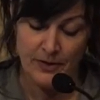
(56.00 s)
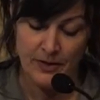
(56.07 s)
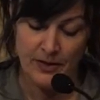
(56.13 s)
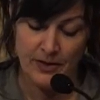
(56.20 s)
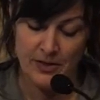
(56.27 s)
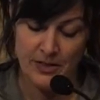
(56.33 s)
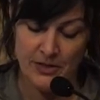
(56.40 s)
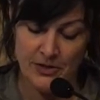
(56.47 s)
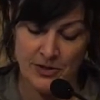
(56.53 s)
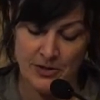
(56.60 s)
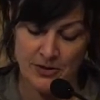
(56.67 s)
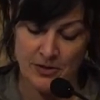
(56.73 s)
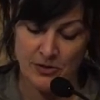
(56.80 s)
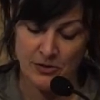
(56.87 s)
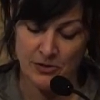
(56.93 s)
In
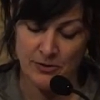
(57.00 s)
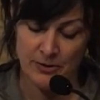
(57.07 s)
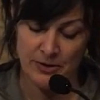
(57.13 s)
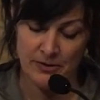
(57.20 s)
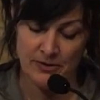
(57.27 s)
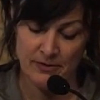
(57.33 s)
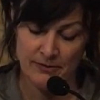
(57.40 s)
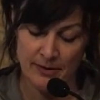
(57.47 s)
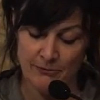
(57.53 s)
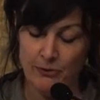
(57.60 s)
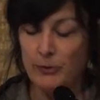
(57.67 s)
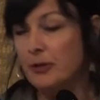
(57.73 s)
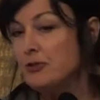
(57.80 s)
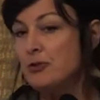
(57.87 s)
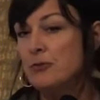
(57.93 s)
addition to his
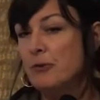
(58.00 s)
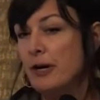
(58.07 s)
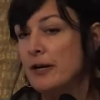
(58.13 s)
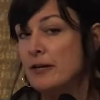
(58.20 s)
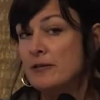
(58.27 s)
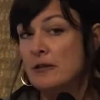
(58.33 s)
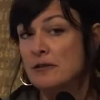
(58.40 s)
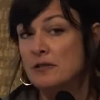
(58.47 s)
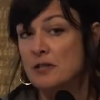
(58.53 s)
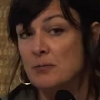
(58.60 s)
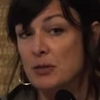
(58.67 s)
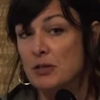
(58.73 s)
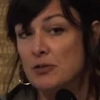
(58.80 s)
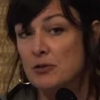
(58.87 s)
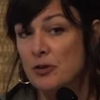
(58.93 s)
influential writings on
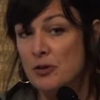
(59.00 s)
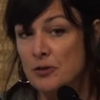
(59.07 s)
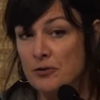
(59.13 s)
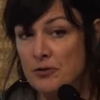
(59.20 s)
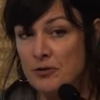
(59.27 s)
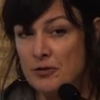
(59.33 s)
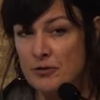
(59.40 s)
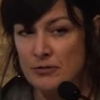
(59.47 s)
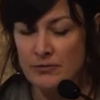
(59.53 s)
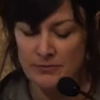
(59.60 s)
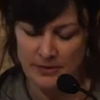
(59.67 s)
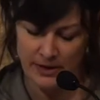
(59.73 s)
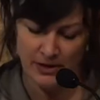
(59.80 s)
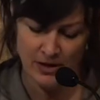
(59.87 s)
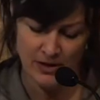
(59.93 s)
symbolist art,
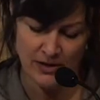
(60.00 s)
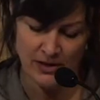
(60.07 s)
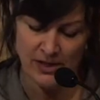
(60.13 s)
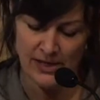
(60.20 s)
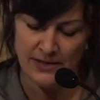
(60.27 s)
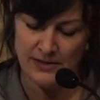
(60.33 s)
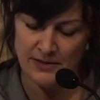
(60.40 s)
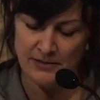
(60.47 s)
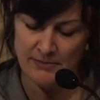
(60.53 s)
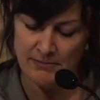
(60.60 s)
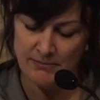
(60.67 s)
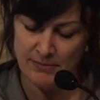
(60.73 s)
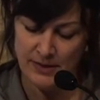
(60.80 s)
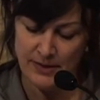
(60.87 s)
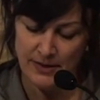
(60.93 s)

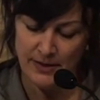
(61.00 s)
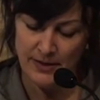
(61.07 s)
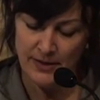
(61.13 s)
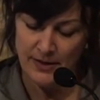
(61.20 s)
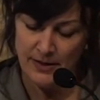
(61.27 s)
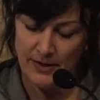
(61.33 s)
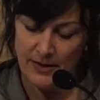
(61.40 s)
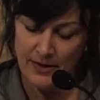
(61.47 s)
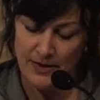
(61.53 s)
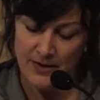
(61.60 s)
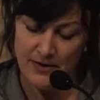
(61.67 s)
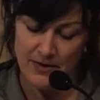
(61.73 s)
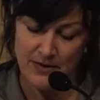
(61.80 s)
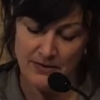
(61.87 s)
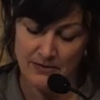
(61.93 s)
iconoclasm,
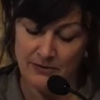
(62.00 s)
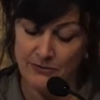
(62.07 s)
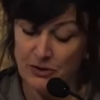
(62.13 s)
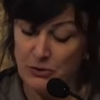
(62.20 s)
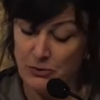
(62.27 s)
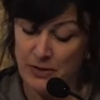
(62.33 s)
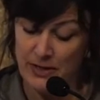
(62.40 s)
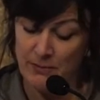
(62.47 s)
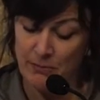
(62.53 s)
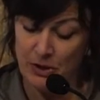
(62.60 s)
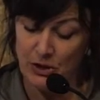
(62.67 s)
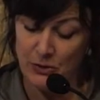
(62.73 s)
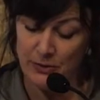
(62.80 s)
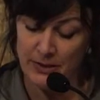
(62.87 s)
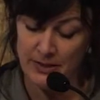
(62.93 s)
uh, visual
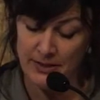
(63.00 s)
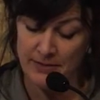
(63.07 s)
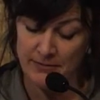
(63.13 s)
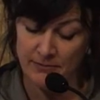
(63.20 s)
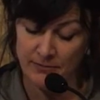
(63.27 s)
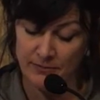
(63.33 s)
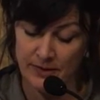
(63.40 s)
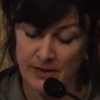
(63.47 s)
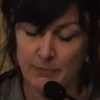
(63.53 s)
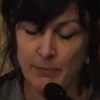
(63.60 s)
ambiguity, he's